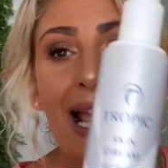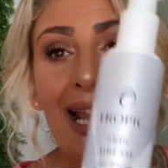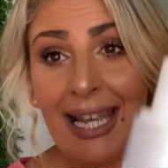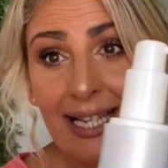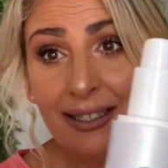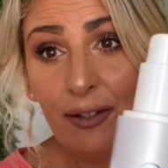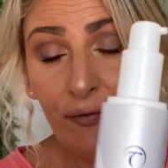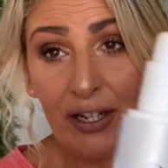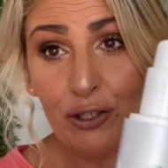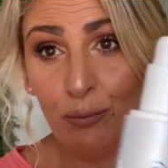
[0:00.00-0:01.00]
It is a
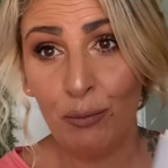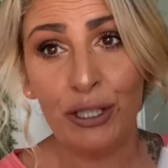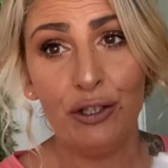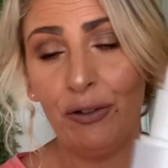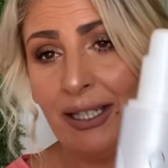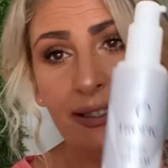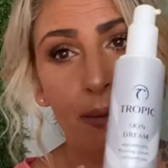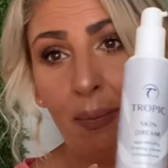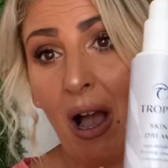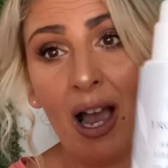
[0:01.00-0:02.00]
facial
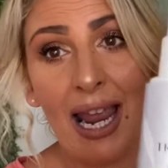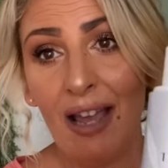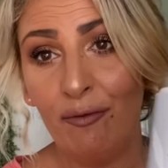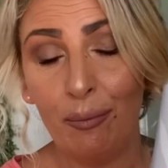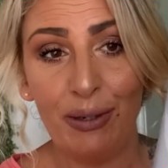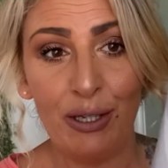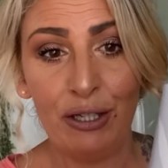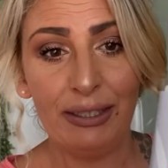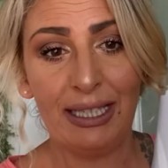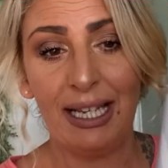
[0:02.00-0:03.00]
moisturizer, but I haven't been
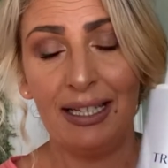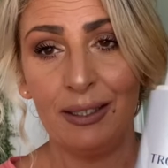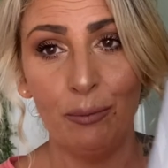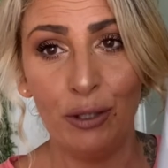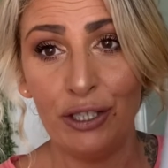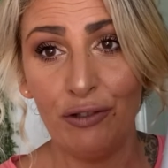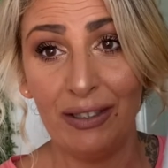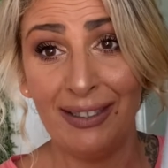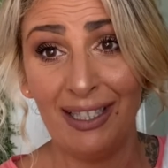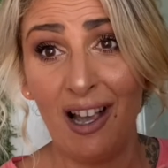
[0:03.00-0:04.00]
using it as a moisturizer.